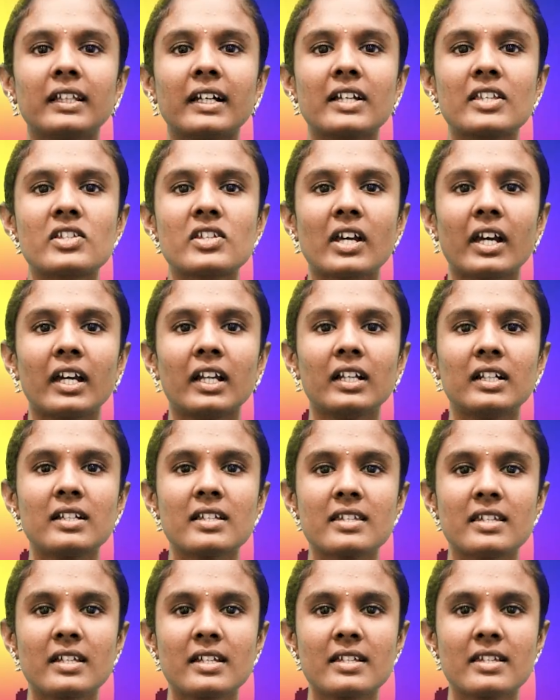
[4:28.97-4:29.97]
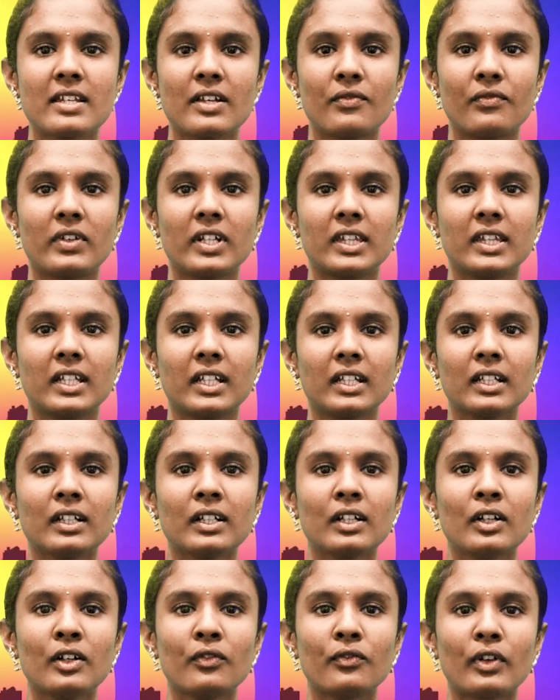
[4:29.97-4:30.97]
The child sees everything
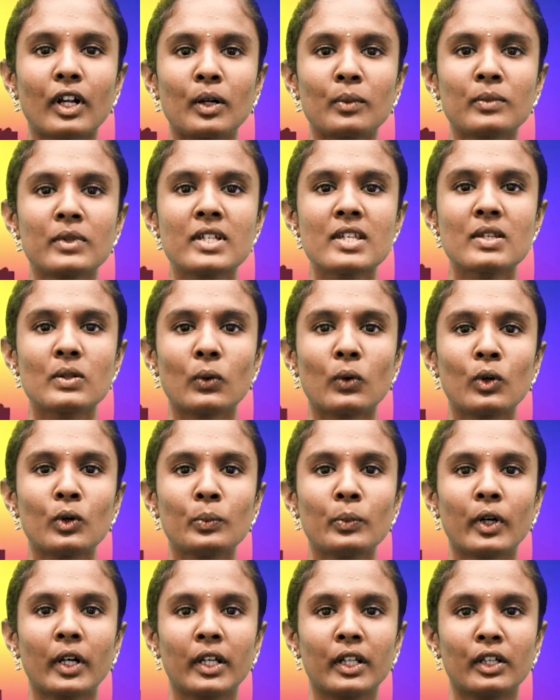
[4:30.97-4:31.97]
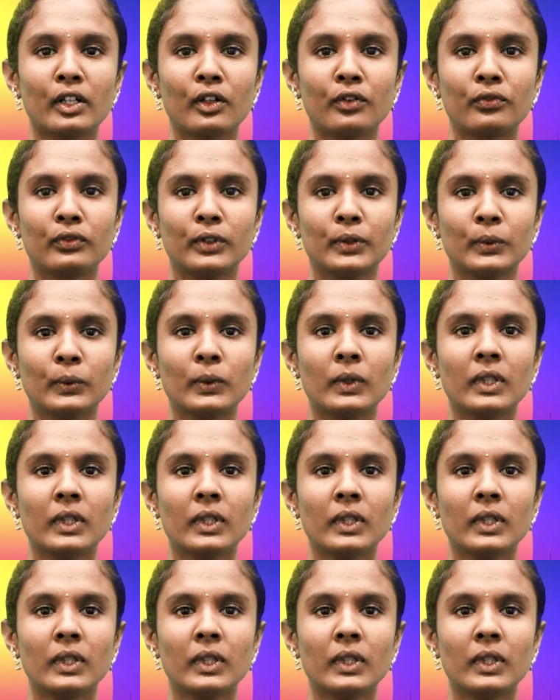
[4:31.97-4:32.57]
from his own point of view.